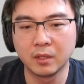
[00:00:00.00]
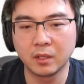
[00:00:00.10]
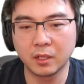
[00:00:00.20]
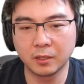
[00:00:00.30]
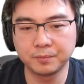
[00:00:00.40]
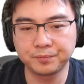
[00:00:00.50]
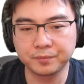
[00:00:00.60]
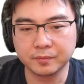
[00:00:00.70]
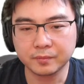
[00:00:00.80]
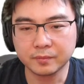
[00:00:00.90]

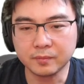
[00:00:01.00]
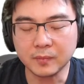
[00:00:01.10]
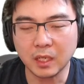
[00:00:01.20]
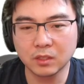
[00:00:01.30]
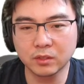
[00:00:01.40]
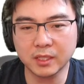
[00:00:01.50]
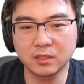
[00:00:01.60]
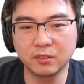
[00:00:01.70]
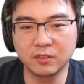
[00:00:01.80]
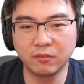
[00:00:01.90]
So that's
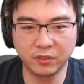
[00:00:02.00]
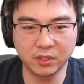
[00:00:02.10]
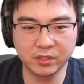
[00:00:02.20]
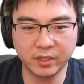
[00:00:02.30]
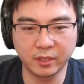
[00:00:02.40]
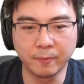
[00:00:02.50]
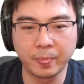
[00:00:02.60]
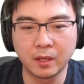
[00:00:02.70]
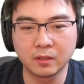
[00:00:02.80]
the first thing.